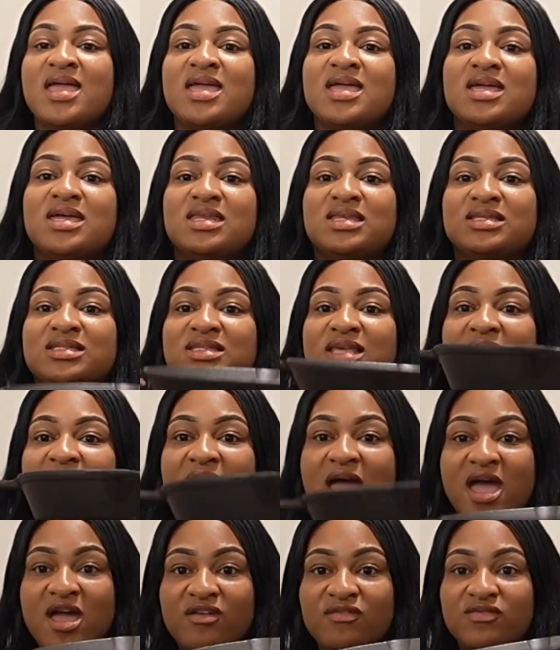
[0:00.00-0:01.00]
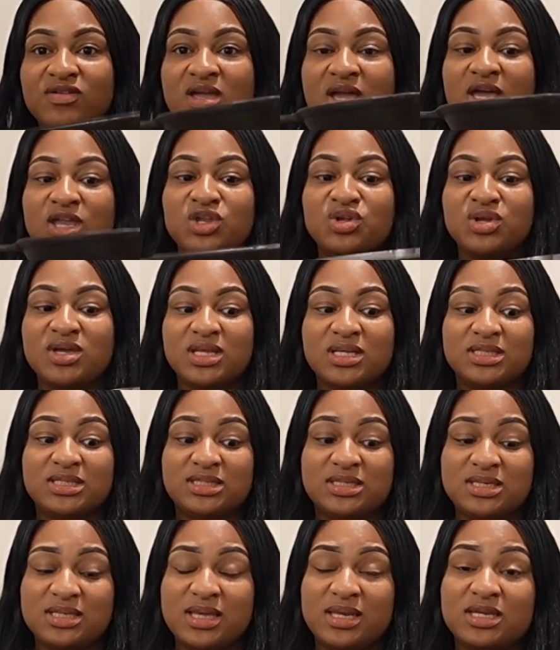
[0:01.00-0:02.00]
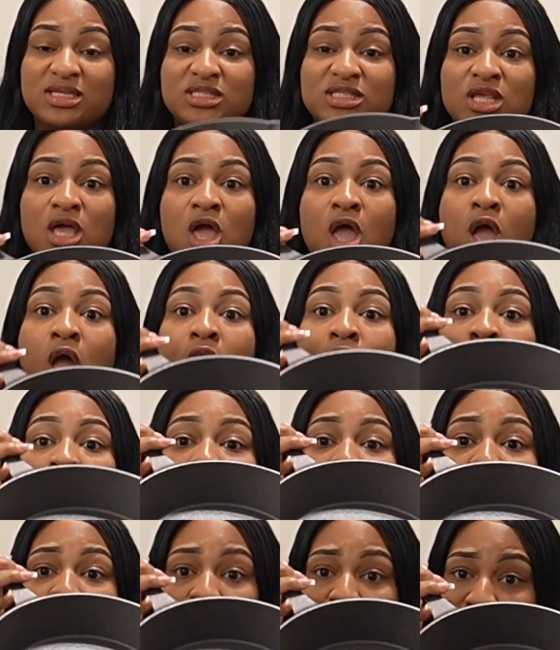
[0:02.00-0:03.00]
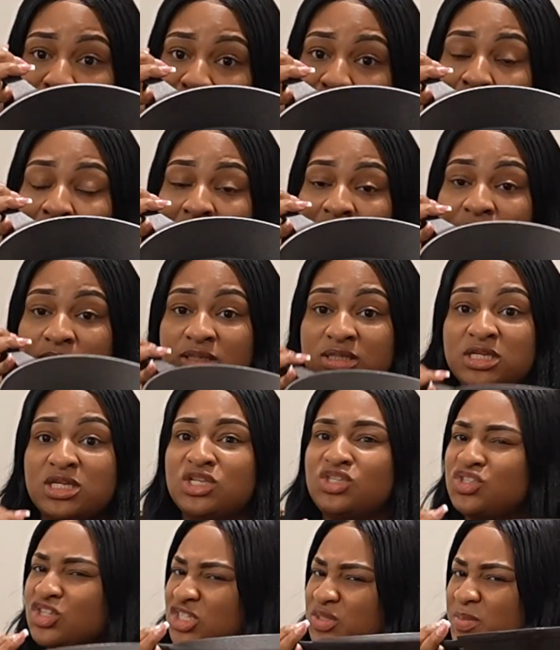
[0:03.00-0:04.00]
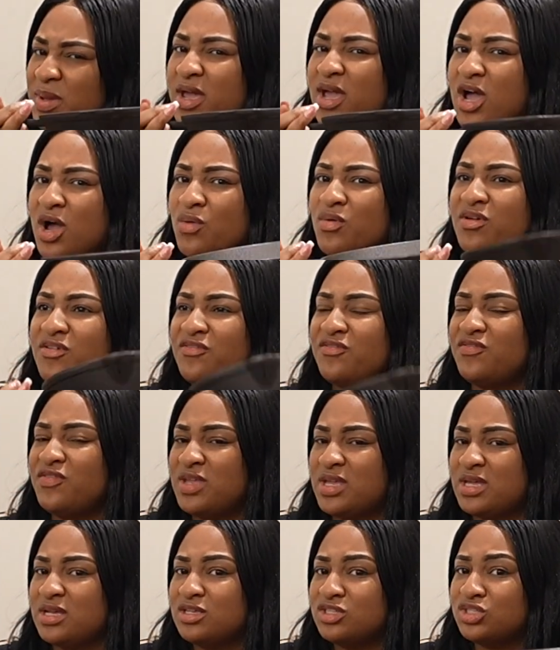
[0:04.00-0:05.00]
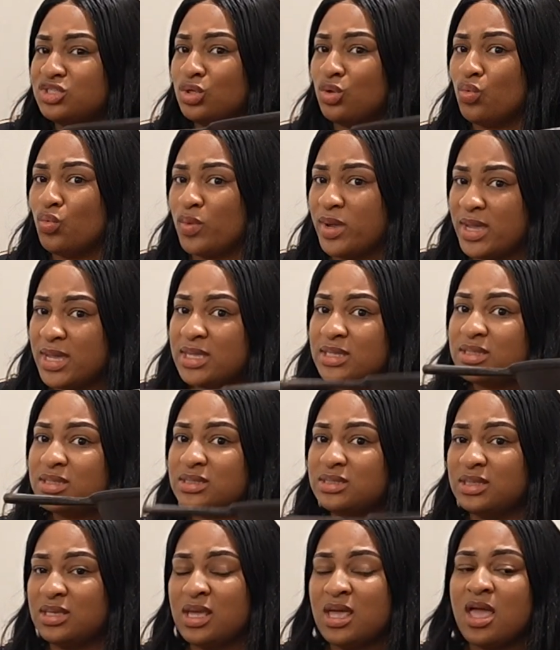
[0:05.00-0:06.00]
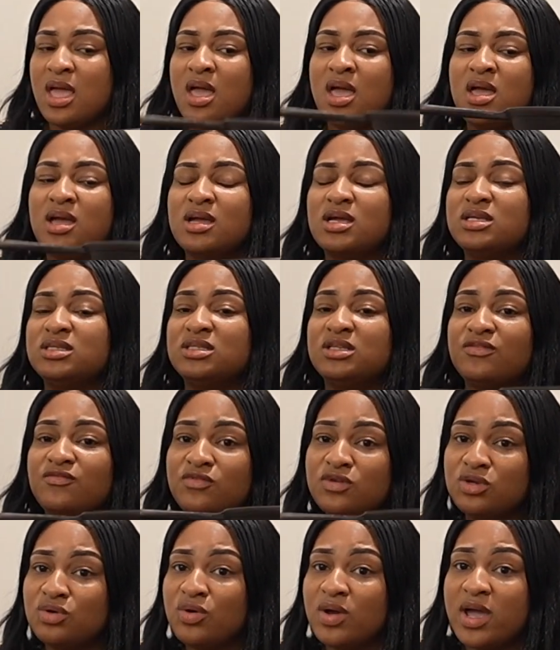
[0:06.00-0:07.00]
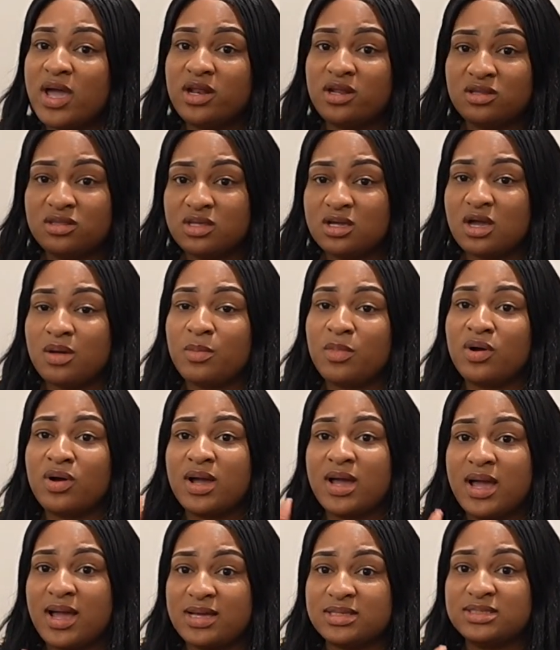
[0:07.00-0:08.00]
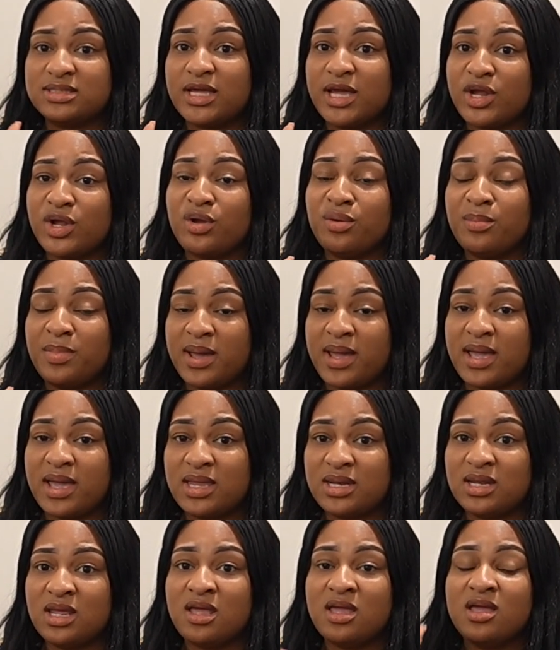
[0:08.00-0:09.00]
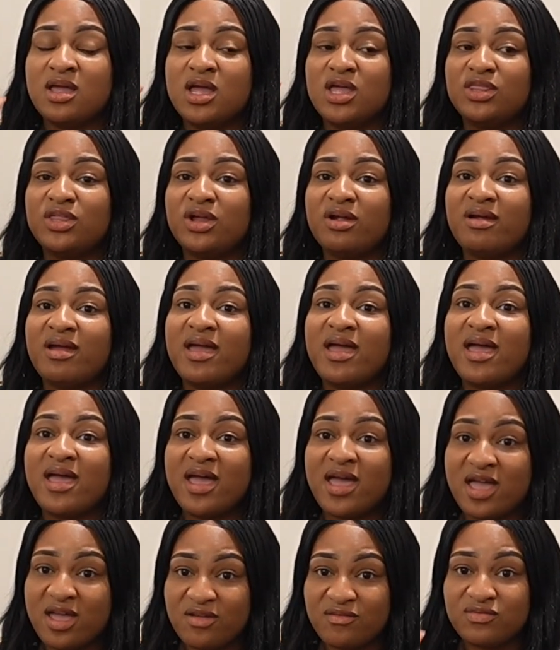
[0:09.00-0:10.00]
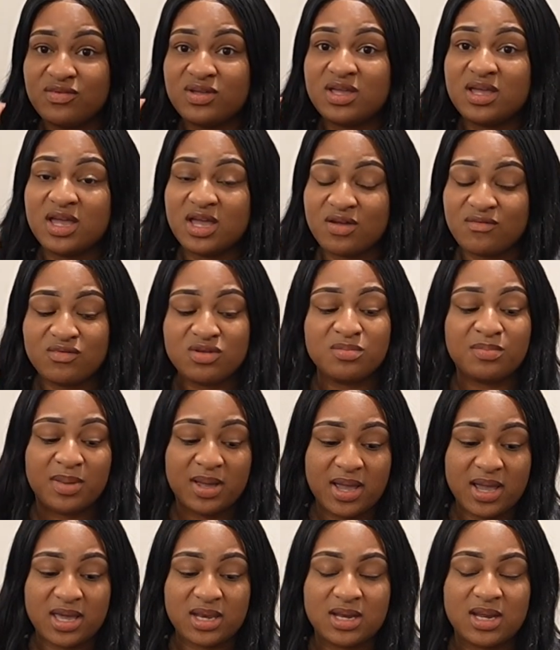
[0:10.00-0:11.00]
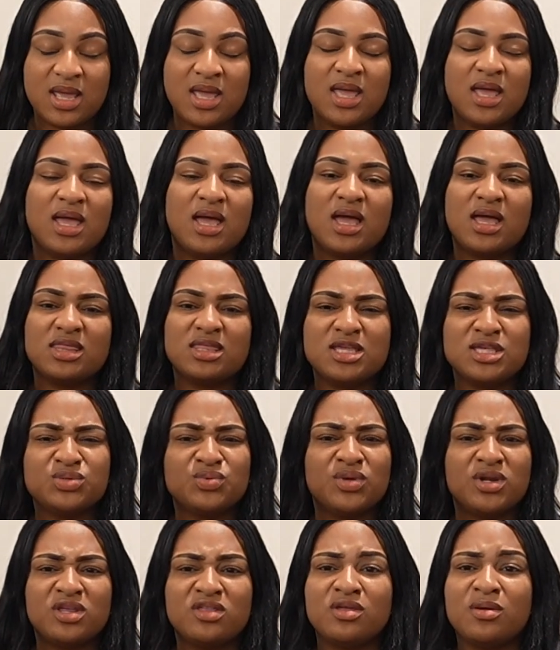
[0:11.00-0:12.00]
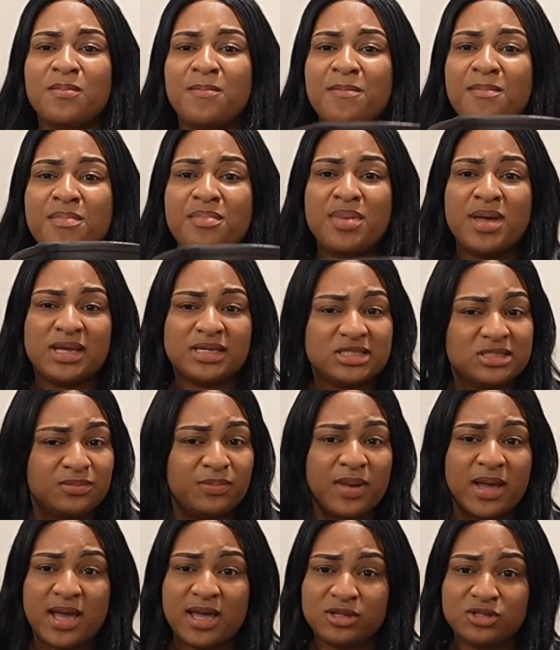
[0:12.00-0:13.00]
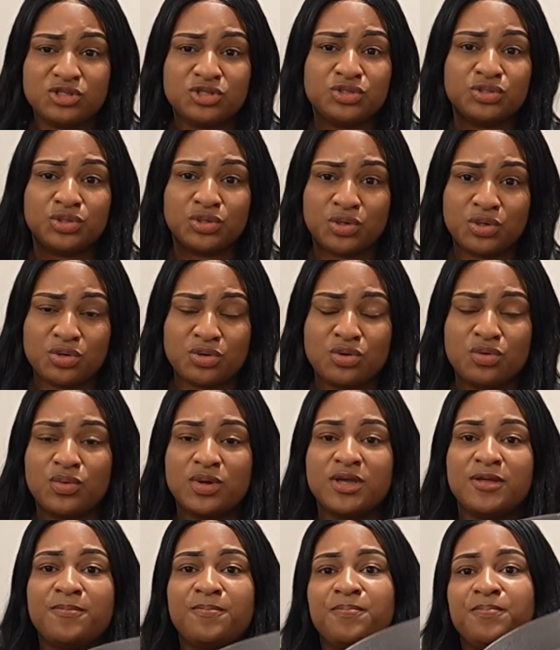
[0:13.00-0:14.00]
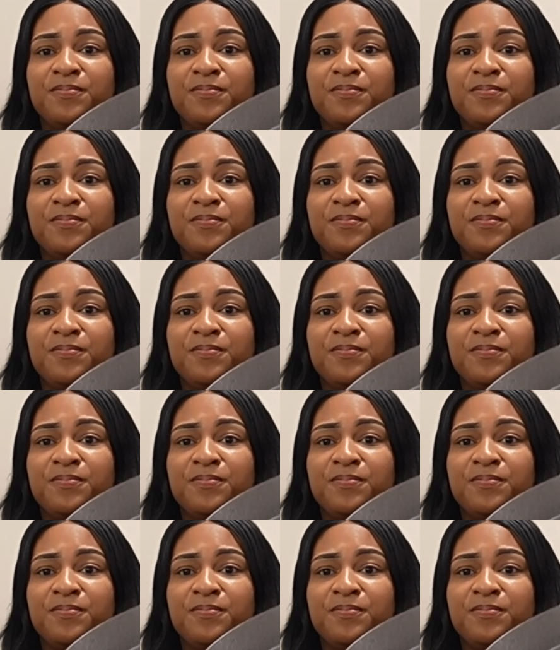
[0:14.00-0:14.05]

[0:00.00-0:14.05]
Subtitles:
It is heavy, and you can see that it's good quality just by how it feels, the weight. Because if you know anything about cast iron pan, they're heavy pan, and these one of the best pans to cook with.